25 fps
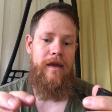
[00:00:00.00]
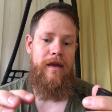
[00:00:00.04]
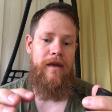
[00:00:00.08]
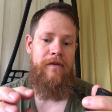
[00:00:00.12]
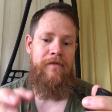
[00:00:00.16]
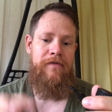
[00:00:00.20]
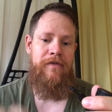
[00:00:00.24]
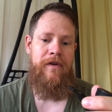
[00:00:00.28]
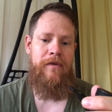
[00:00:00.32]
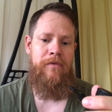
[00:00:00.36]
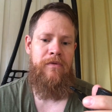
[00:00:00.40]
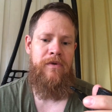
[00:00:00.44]

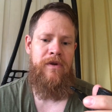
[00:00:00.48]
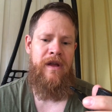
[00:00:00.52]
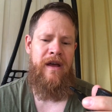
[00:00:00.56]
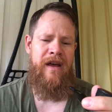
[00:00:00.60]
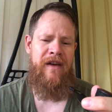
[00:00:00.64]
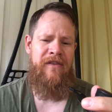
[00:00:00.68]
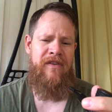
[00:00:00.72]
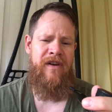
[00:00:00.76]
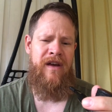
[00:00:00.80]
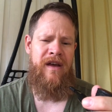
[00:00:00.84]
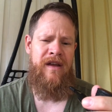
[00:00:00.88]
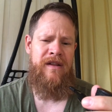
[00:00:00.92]
If I would
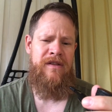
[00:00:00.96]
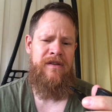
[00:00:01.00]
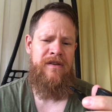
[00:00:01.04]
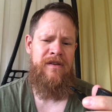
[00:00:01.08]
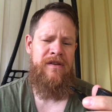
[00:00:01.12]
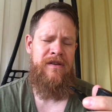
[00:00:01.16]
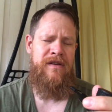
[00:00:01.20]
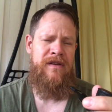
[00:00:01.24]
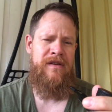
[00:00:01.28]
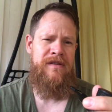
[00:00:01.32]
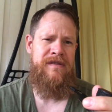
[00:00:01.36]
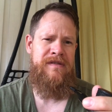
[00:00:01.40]
have had
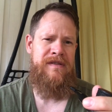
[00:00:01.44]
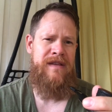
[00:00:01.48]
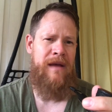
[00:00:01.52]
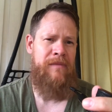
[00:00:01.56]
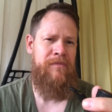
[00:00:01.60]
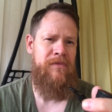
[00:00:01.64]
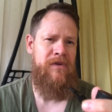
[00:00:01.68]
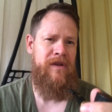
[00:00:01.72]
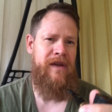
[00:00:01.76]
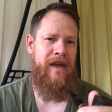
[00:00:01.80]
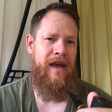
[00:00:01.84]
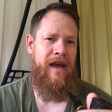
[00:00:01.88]
a
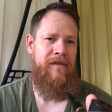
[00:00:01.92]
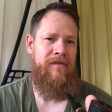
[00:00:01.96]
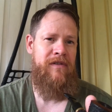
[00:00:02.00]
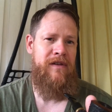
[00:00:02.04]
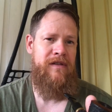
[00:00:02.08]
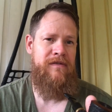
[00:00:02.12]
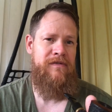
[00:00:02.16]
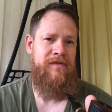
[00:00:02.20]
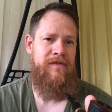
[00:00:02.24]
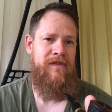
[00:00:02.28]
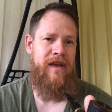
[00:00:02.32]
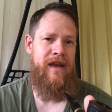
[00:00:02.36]
salmon
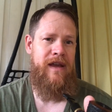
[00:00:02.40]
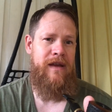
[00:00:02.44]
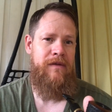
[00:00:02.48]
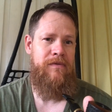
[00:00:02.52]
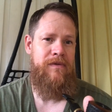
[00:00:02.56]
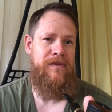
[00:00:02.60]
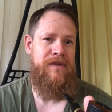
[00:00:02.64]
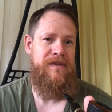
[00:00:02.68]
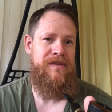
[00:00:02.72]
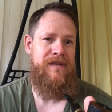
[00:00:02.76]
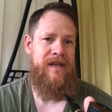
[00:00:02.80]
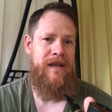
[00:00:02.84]
Gavet flake
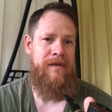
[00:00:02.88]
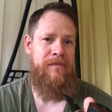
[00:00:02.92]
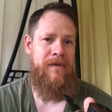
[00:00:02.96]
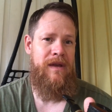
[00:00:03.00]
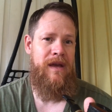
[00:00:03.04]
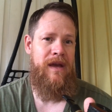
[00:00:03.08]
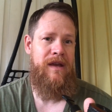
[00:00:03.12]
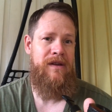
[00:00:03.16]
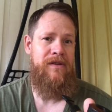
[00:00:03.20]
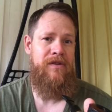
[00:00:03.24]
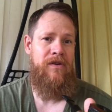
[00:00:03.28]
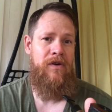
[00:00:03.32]
with the same
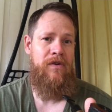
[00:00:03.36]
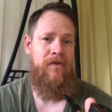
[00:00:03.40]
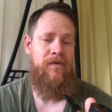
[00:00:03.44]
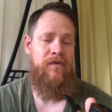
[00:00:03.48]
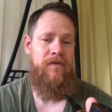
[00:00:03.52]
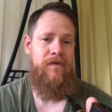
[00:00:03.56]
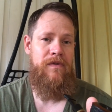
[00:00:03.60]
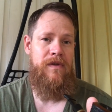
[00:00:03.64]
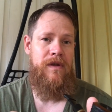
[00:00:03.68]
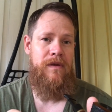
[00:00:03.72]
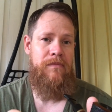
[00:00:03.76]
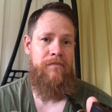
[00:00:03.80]
kind of
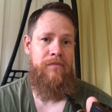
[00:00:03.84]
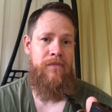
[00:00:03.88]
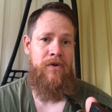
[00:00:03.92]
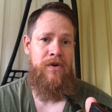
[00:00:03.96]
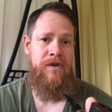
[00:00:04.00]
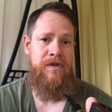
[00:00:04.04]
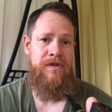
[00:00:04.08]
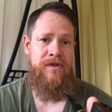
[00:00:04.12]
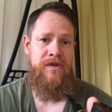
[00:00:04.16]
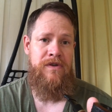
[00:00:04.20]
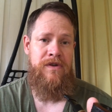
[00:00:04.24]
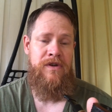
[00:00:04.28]

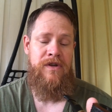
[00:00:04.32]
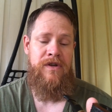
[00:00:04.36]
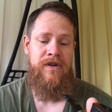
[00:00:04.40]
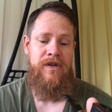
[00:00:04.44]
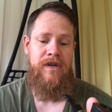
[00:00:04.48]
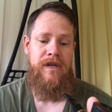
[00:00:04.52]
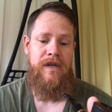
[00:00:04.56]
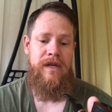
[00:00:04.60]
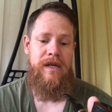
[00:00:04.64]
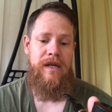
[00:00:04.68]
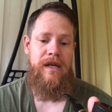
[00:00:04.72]
moisture,